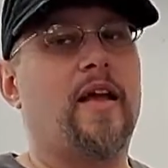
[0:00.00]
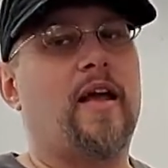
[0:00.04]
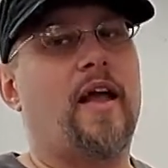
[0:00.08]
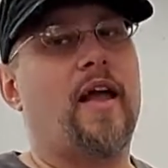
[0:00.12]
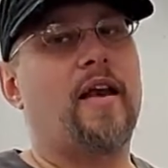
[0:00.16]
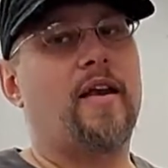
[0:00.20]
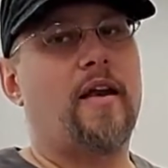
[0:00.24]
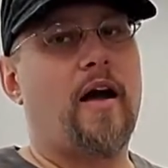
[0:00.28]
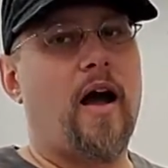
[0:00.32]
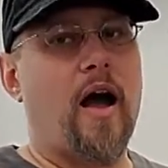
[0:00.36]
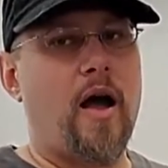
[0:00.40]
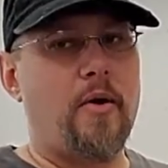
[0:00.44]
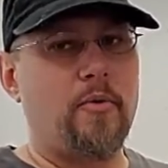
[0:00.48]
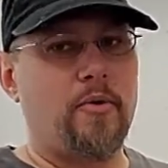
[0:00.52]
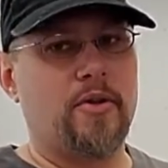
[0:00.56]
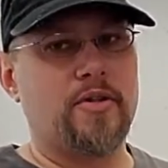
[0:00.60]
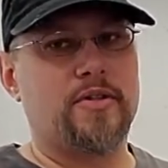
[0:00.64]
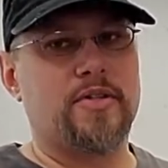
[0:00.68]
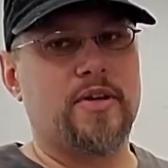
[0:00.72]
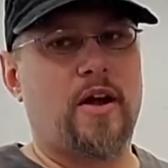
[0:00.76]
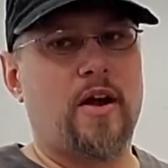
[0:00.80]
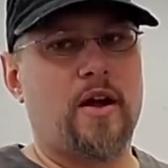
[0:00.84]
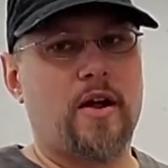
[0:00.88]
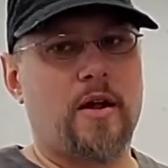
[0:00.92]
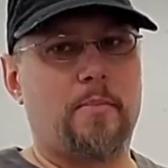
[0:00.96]
And I will
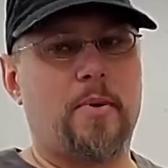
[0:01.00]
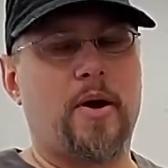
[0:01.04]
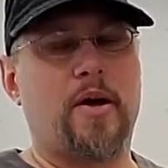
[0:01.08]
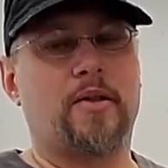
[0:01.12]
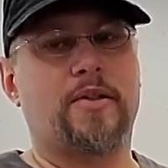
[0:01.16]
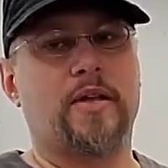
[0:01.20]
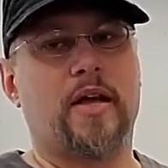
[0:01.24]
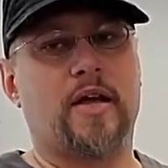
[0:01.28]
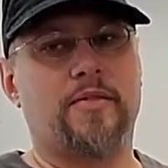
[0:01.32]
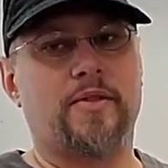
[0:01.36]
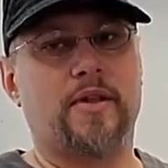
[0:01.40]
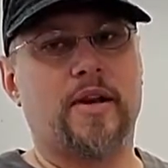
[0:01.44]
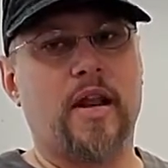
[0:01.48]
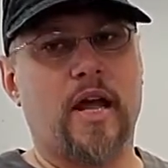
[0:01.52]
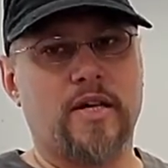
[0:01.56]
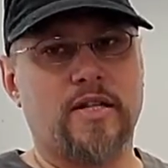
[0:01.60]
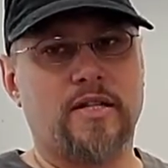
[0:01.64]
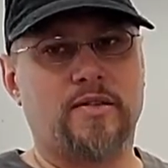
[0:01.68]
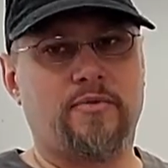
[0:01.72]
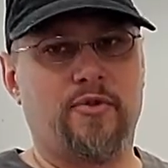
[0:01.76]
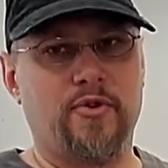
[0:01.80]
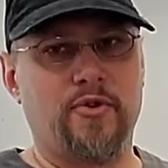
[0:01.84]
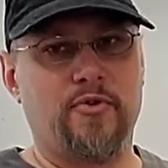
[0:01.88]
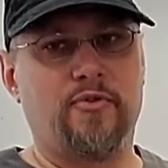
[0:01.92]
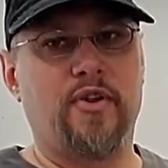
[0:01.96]
talk about that in the
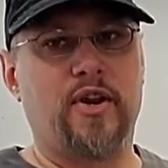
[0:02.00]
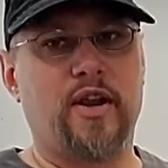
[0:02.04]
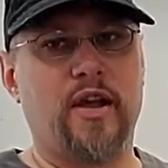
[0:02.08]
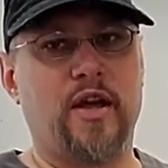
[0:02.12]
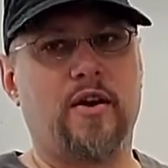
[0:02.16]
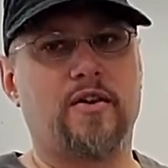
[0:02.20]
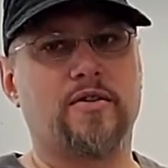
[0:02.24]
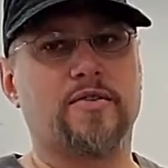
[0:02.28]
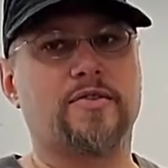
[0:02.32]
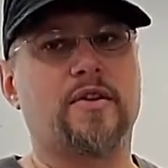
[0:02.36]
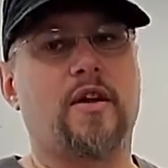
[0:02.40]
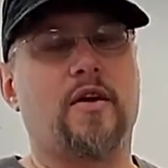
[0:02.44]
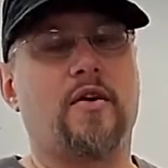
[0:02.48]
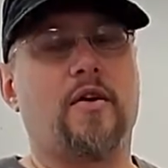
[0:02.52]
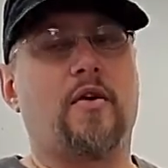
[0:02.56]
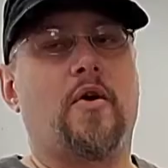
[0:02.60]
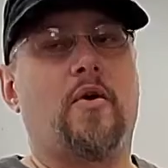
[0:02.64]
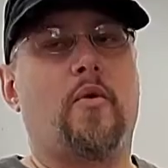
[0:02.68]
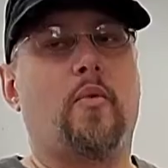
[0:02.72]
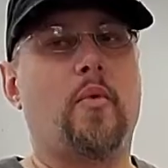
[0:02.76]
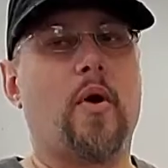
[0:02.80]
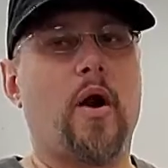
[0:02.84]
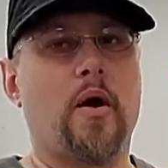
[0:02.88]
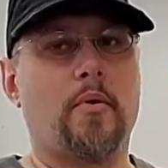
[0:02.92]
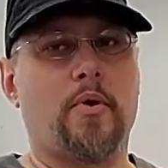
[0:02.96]
next few videos,
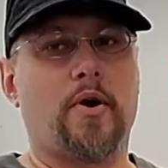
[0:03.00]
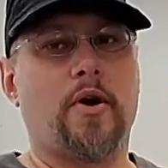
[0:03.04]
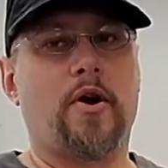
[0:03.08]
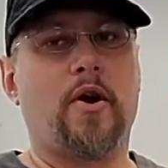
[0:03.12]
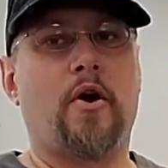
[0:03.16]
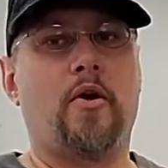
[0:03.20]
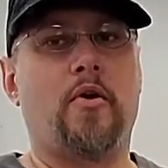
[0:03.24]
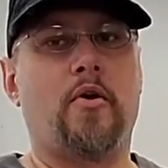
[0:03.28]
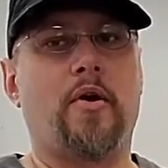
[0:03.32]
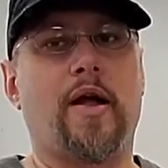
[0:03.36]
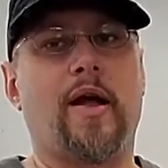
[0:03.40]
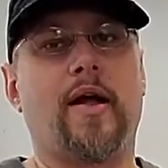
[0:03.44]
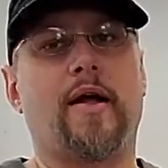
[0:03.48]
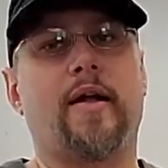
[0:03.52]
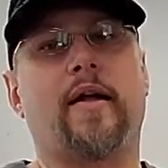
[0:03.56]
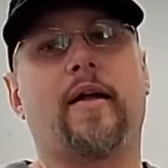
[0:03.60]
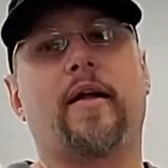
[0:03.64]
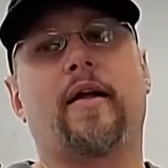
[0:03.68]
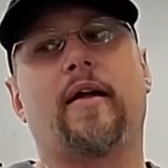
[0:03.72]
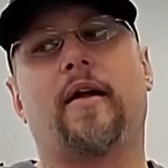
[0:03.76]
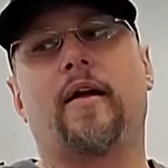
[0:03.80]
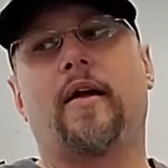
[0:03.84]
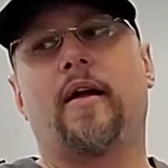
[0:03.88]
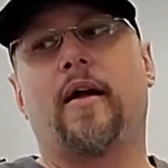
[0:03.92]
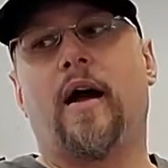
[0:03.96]
where we're
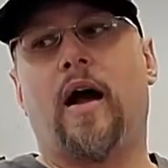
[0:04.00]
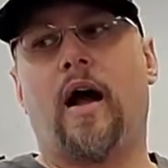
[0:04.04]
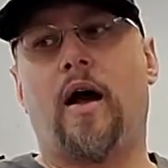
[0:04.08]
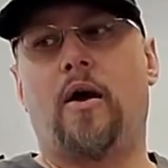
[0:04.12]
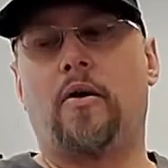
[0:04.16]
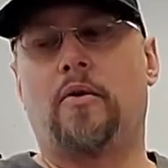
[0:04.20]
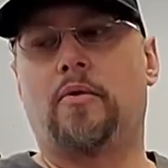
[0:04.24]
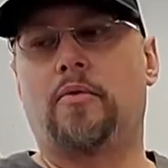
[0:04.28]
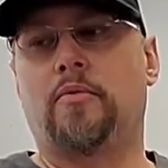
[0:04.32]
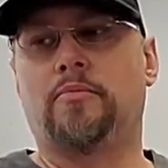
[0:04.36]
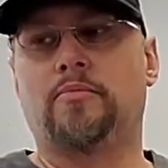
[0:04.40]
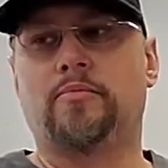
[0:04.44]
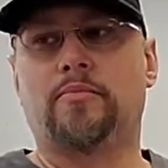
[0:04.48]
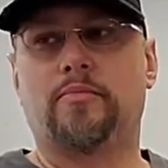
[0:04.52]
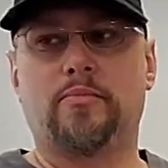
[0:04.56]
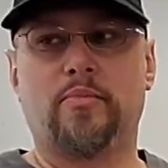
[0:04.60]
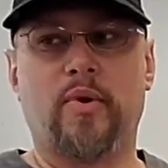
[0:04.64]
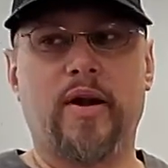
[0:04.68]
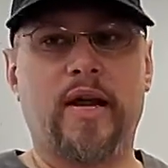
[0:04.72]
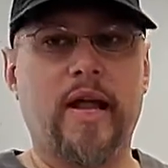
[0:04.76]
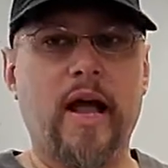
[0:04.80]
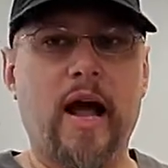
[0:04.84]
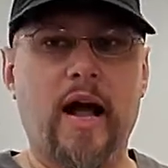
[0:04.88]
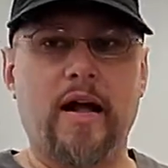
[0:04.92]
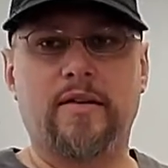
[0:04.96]
going, how
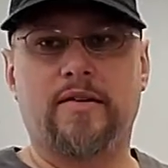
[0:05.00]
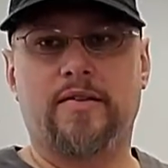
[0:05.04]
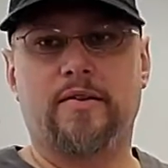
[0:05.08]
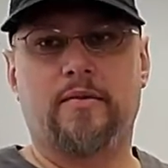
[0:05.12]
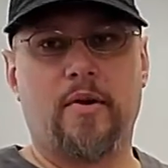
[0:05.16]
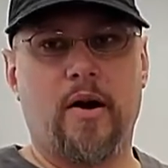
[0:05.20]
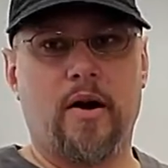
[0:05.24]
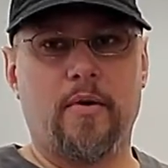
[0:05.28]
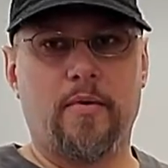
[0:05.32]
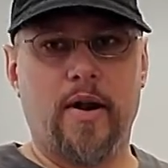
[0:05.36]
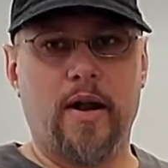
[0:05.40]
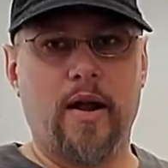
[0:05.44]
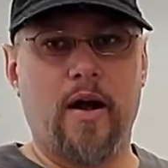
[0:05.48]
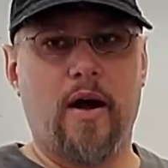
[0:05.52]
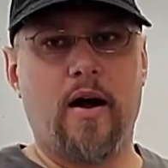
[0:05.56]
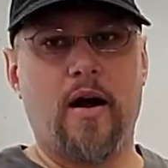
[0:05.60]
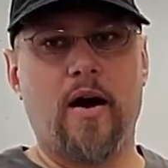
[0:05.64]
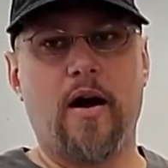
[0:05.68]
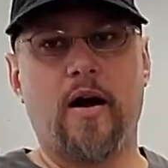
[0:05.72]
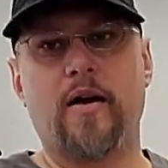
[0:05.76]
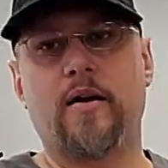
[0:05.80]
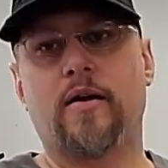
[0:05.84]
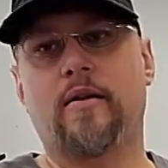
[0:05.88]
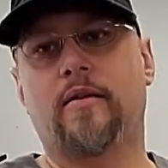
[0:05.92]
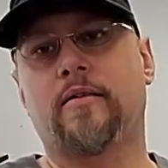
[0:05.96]
we got to where we
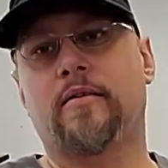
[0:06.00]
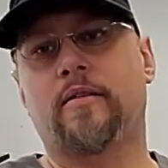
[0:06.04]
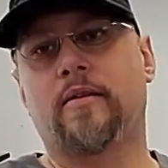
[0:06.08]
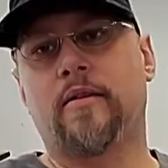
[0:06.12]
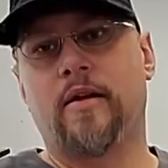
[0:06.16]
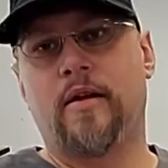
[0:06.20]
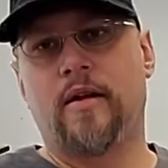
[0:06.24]
are,